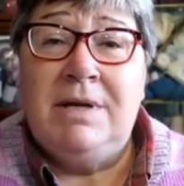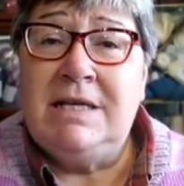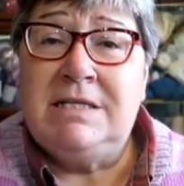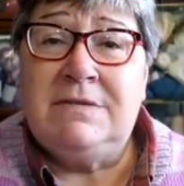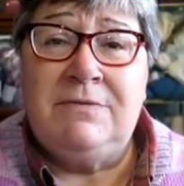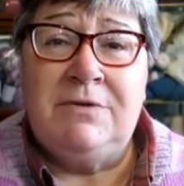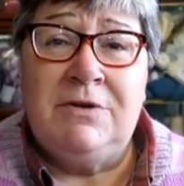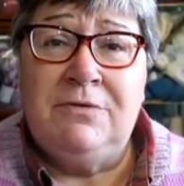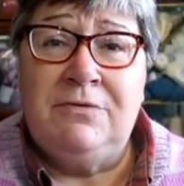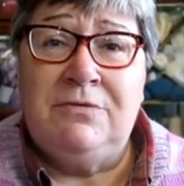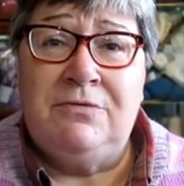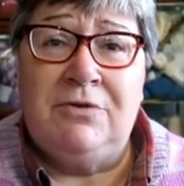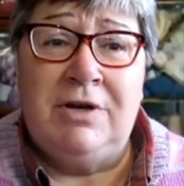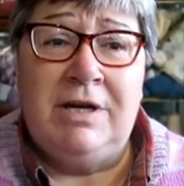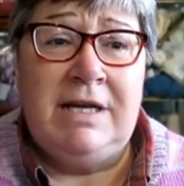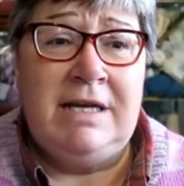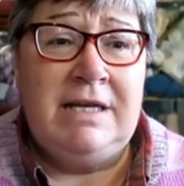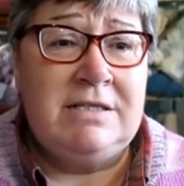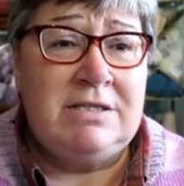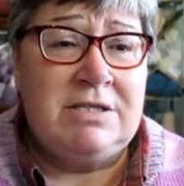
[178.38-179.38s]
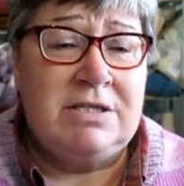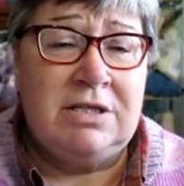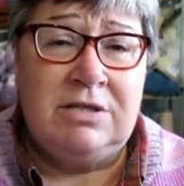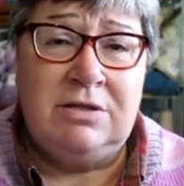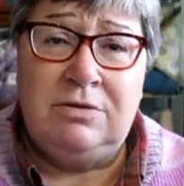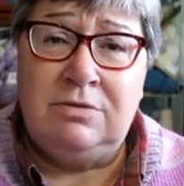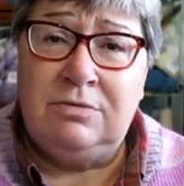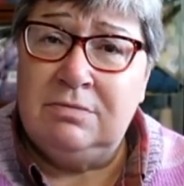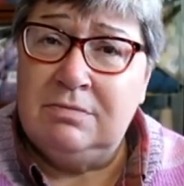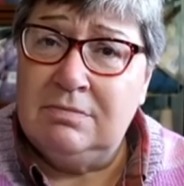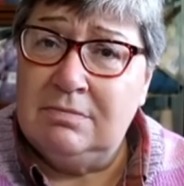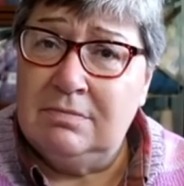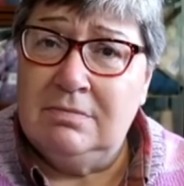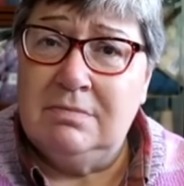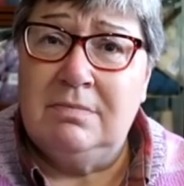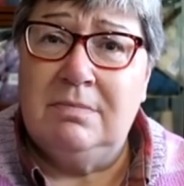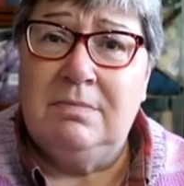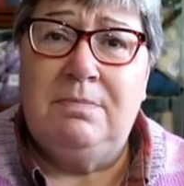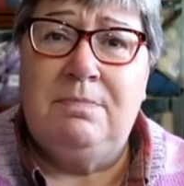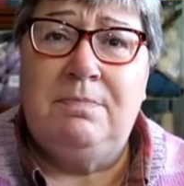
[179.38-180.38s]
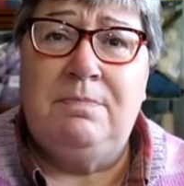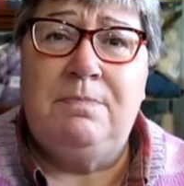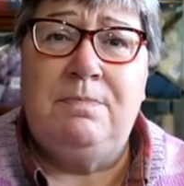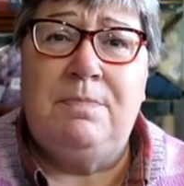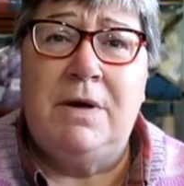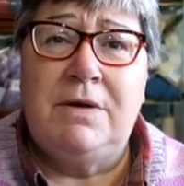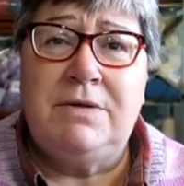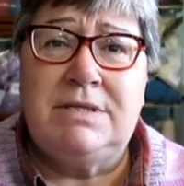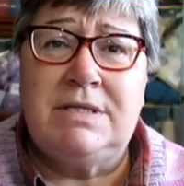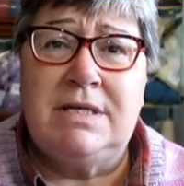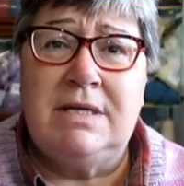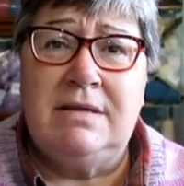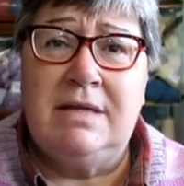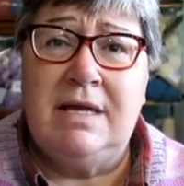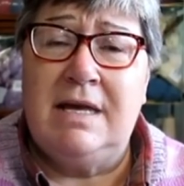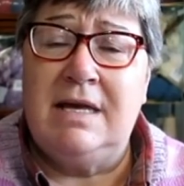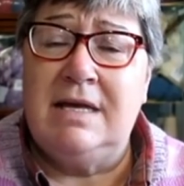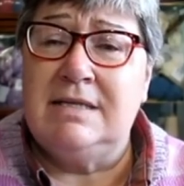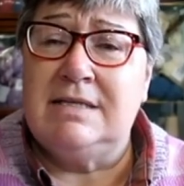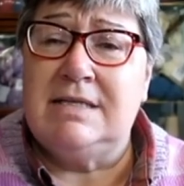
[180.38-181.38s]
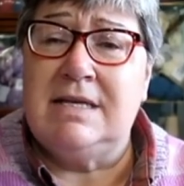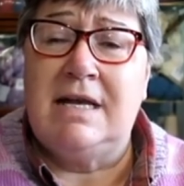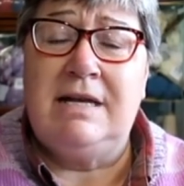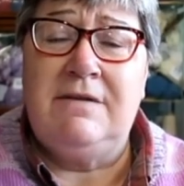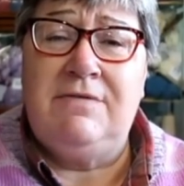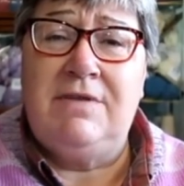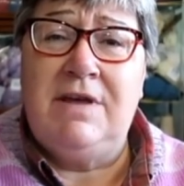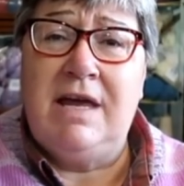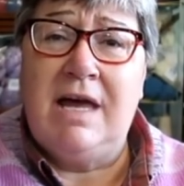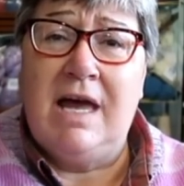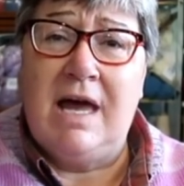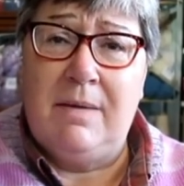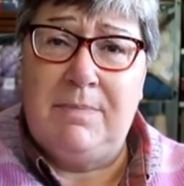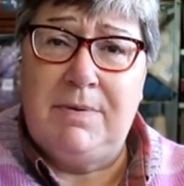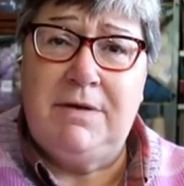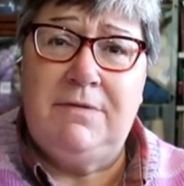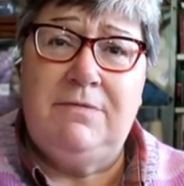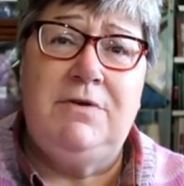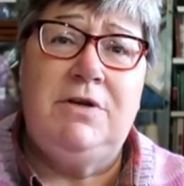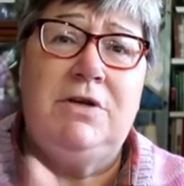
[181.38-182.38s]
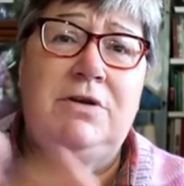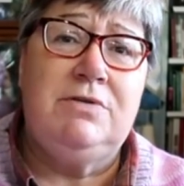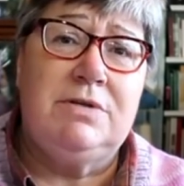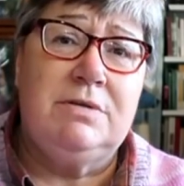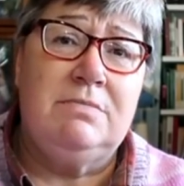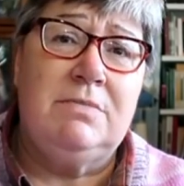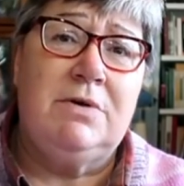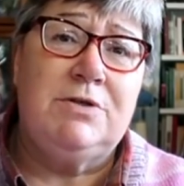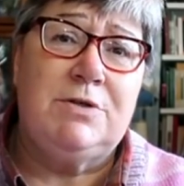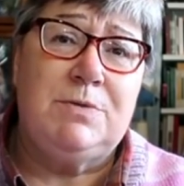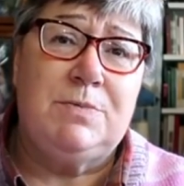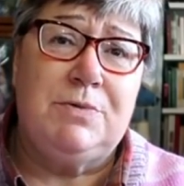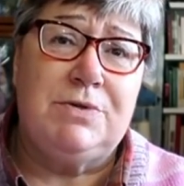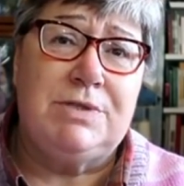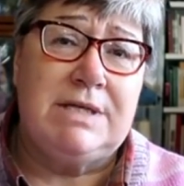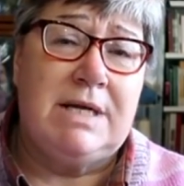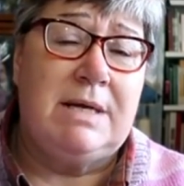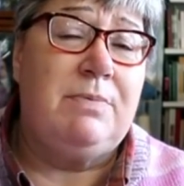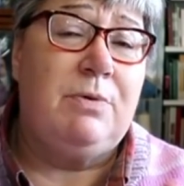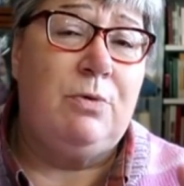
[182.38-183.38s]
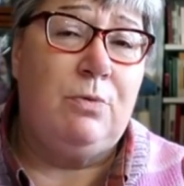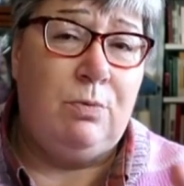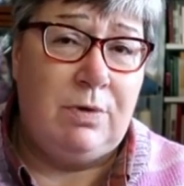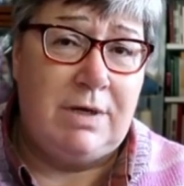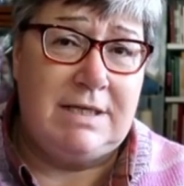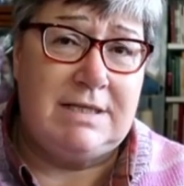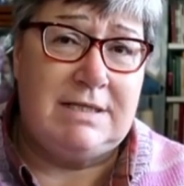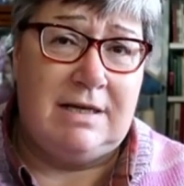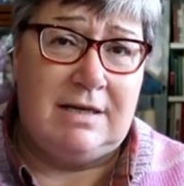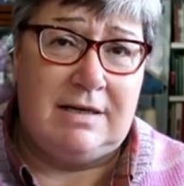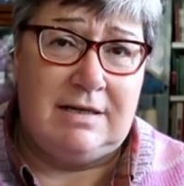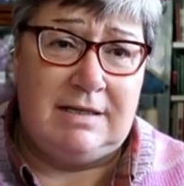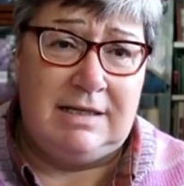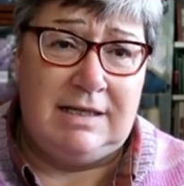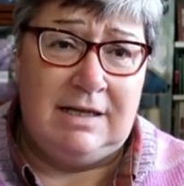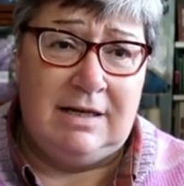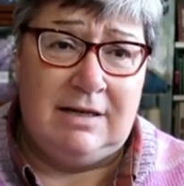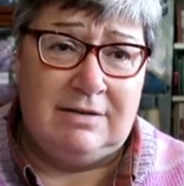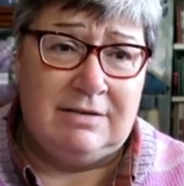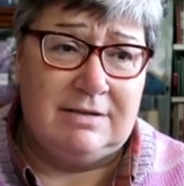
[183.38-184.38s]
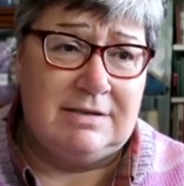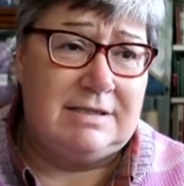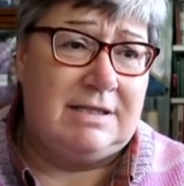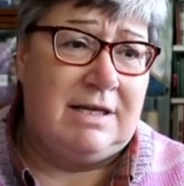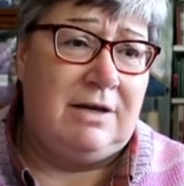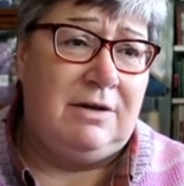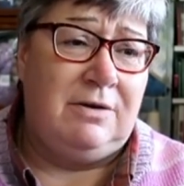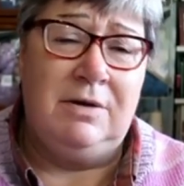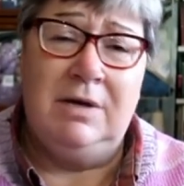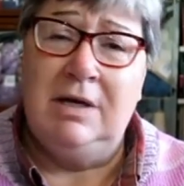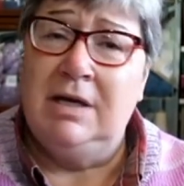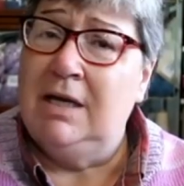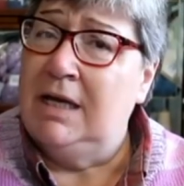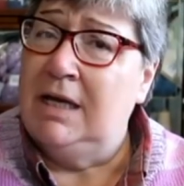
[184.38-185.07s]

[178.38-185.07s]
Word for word: please feel free to post in theirs and if they're happy for you to multiple dip we certainly are so